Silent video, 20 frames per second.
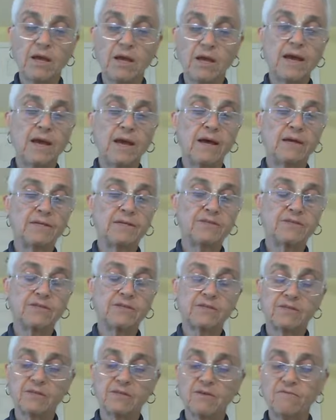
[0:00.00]

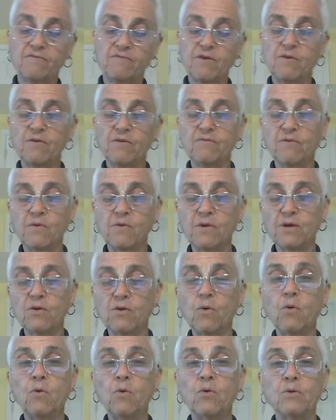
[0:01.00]
as a very, very
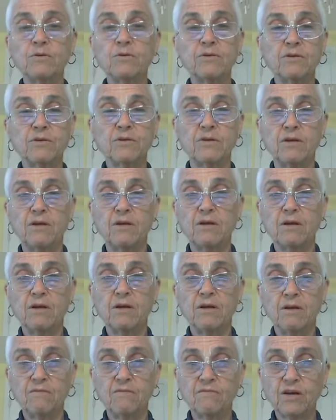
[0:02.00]
old
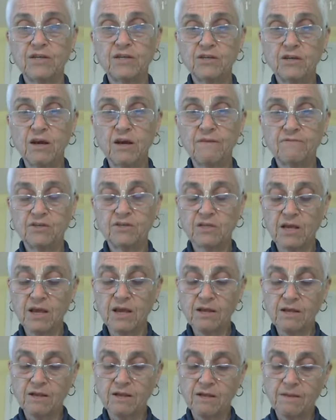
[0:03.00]
Vaishnava
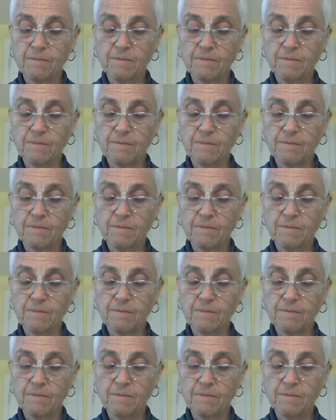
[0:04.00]
saint,